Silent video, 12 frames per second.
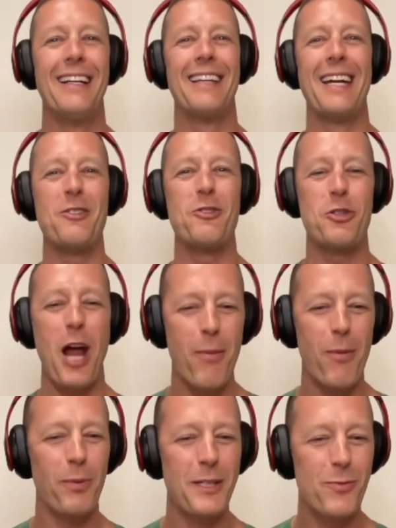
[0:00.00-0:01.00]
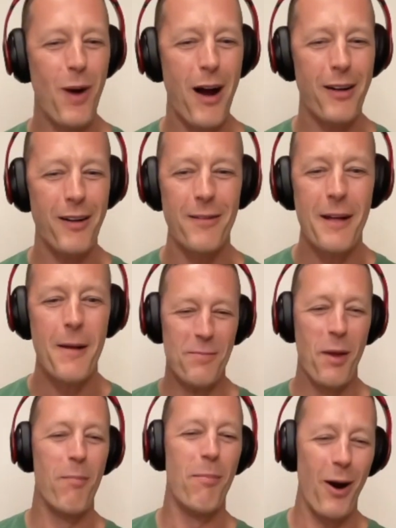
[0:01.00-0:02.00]
Ladies and gentlemen, please welcome
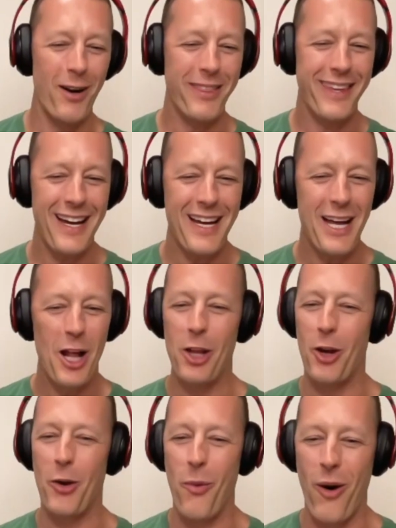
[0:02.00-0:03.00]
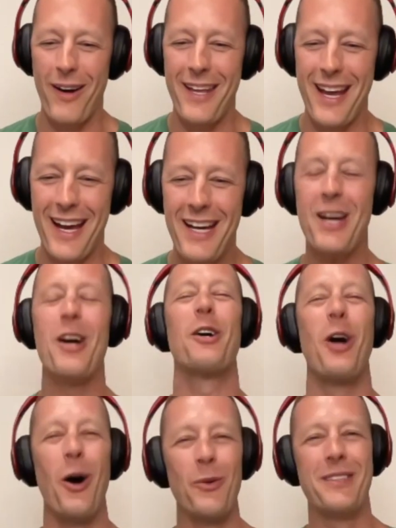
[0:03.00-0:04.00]
Martha LaGuardia
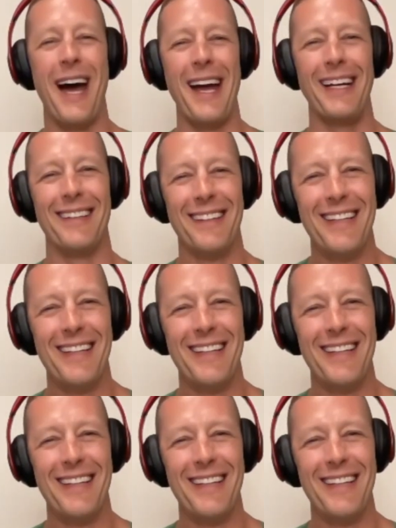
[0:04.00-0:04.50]
Kotite.